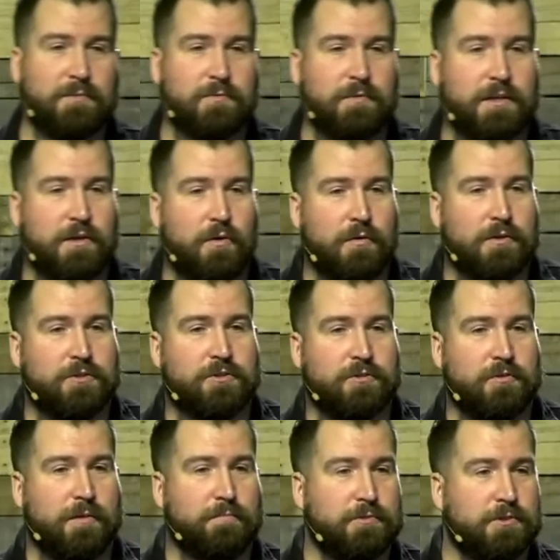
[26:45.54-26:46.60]
we go to
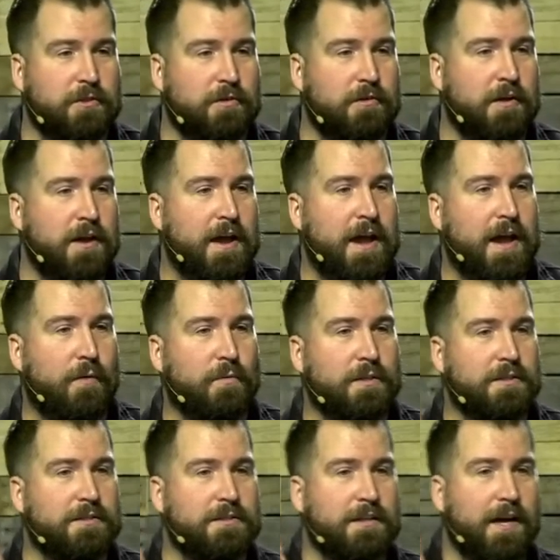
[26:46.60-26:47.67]
Scripture and we
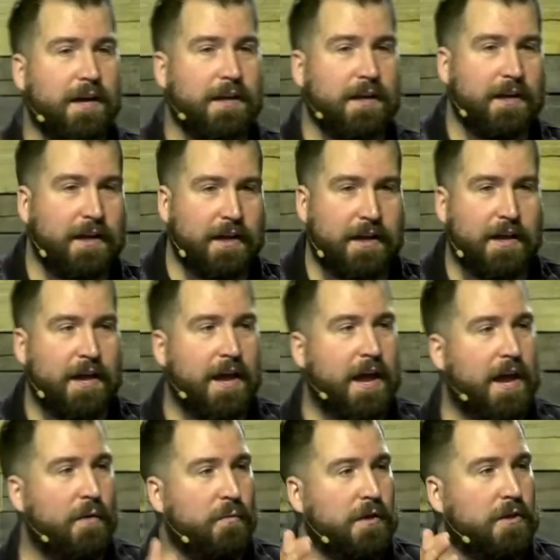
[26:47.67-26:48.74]
study it
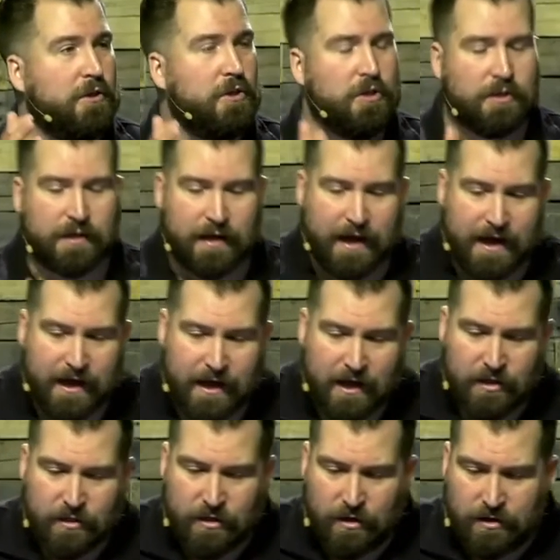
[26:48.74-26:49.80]
and we look
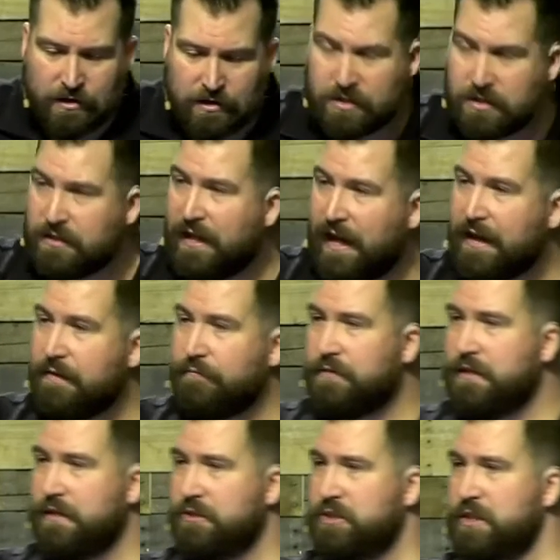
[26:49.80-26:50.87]
at the, the life
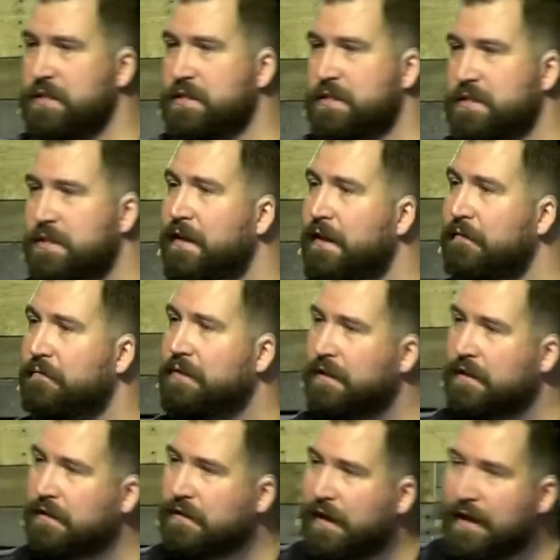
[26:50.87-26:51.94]
that Jesus lived and the
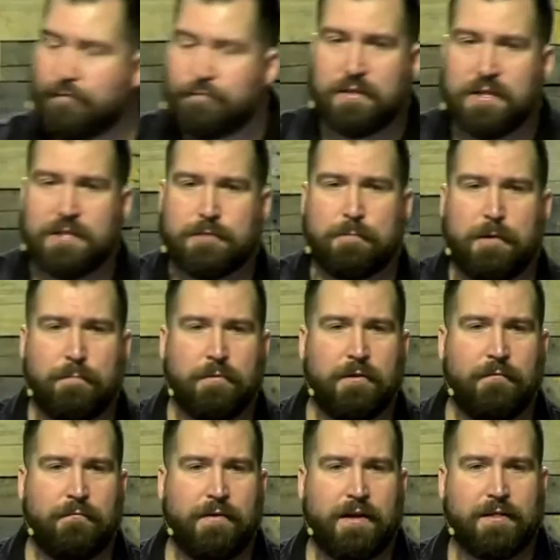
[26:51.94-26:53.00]
life these people
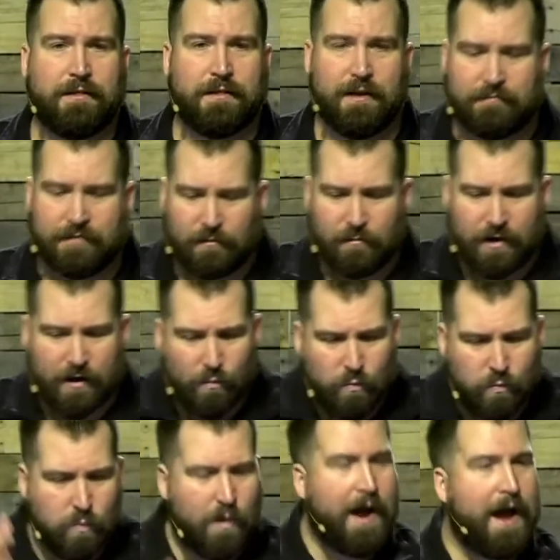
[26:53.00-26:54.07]
of faith lived and went,
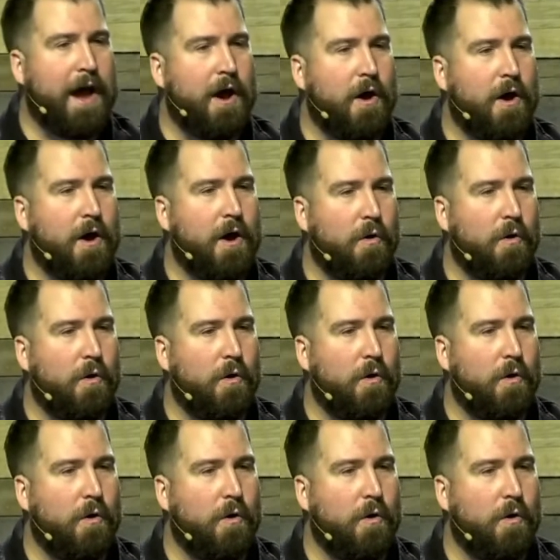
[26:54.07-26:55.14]
wow,
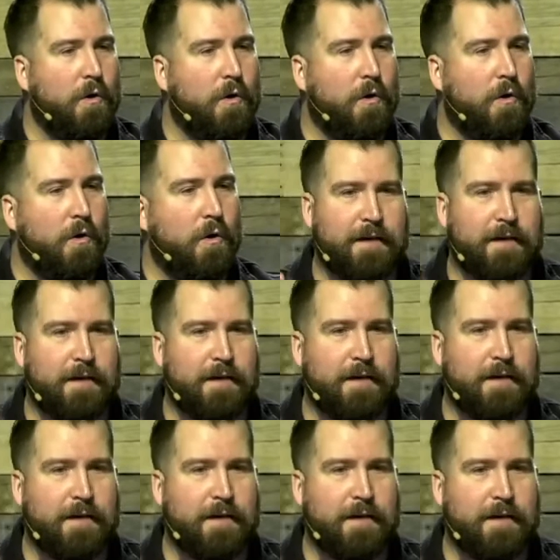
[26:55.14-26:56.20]
wasn't it
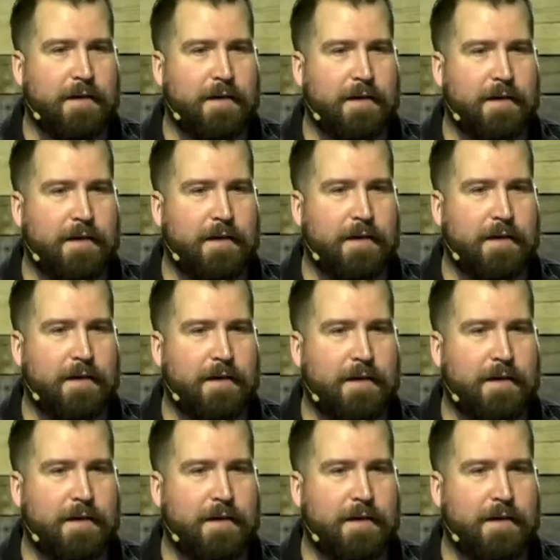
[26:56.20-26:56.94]
amazing back then?